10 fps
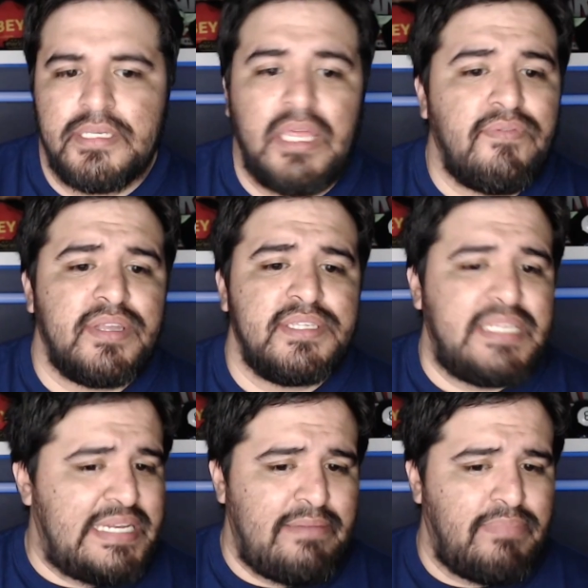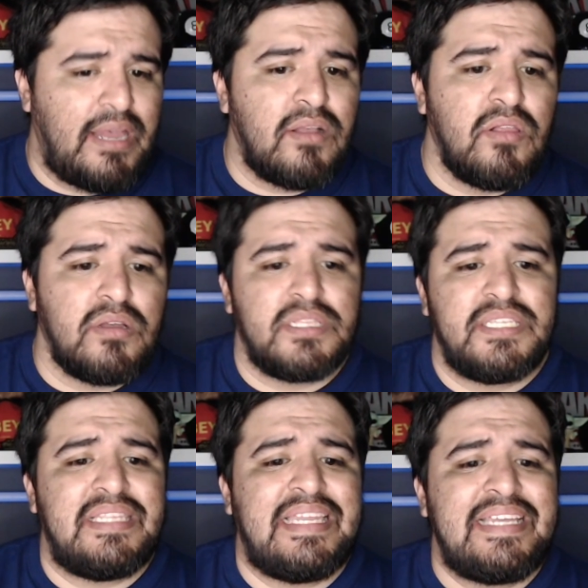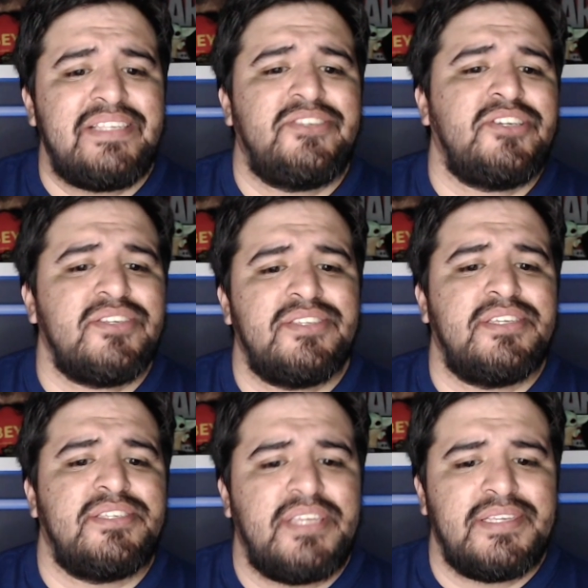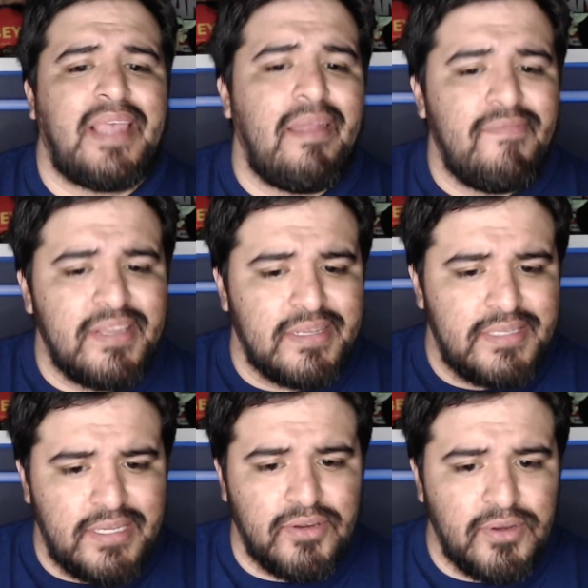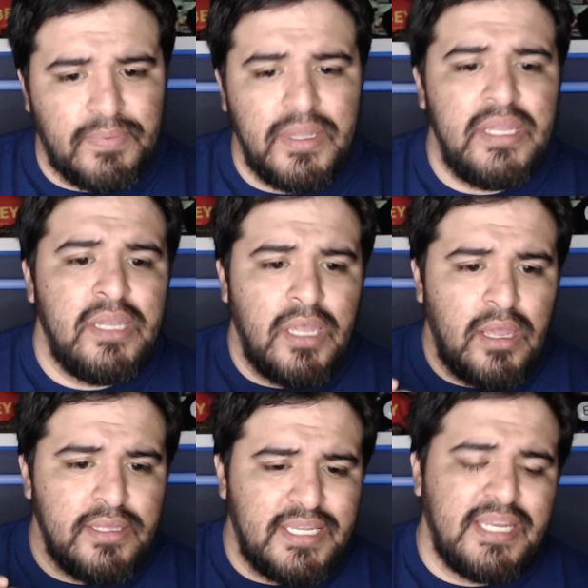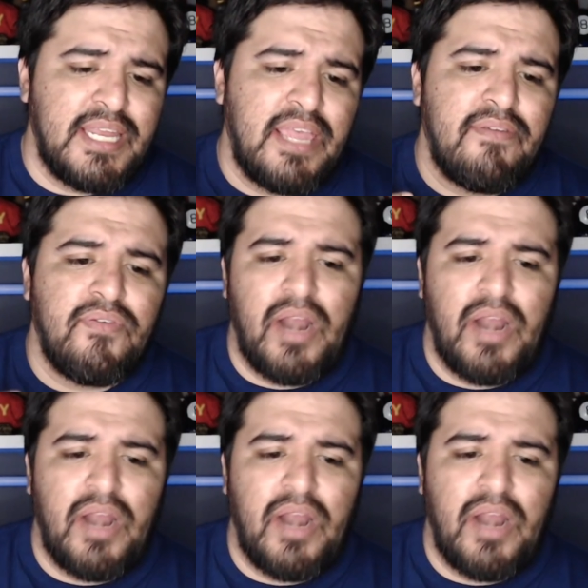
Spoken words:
Africa's DNA backlog delays justice, says advocacy group DNA for